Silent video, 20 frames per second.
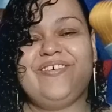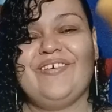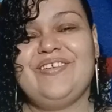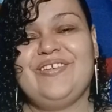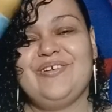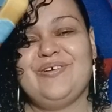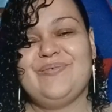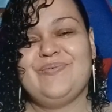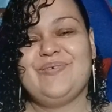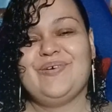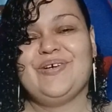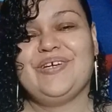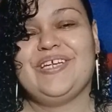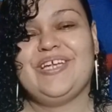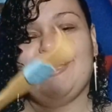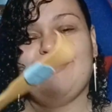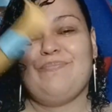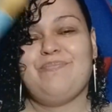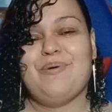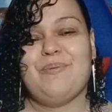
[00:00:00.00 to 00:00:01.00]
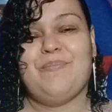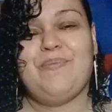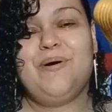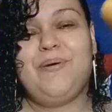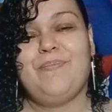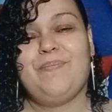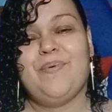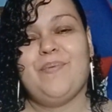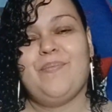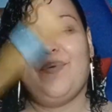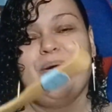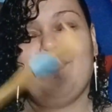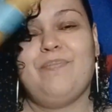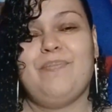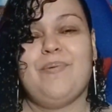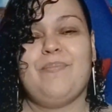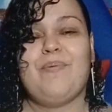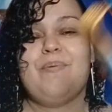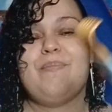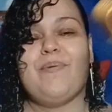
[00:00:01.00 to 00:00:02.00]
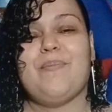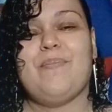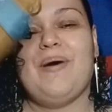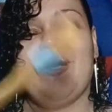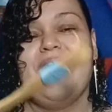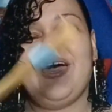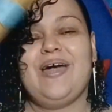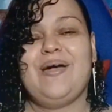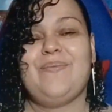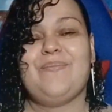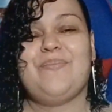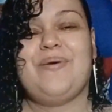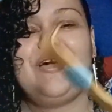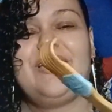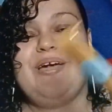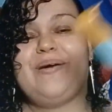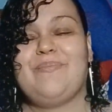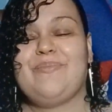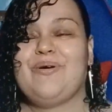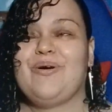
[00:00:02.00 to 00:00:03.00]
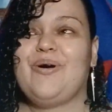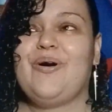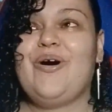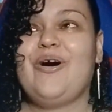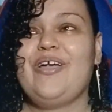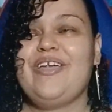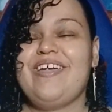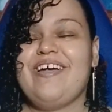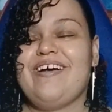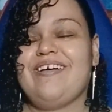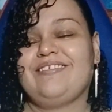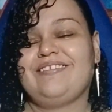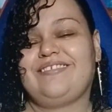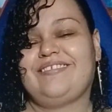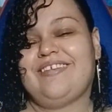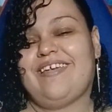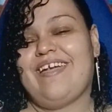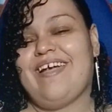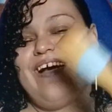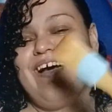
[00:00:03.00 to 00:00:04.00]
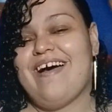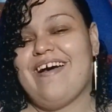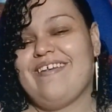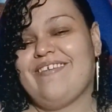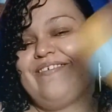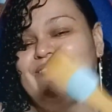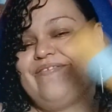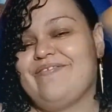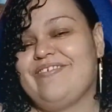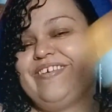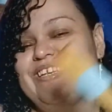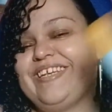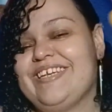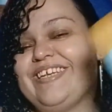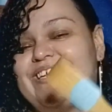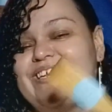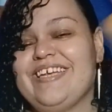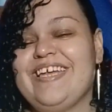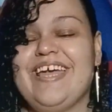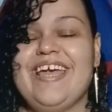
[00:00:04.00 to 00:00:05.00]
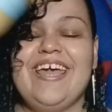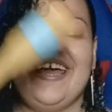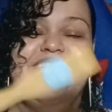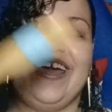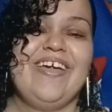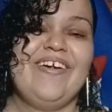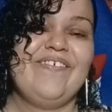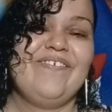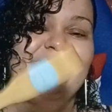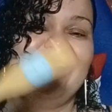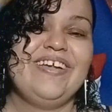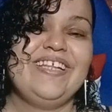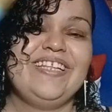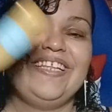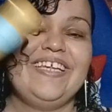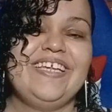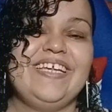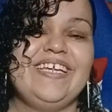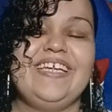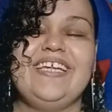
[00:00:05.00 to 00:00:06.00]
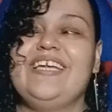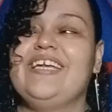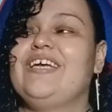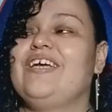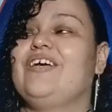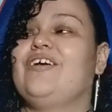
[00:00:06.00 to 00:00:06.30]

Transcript: or you will get ba ba ba ba ba ba bang bang. Oh yeah, say hi to Woody and Wendy.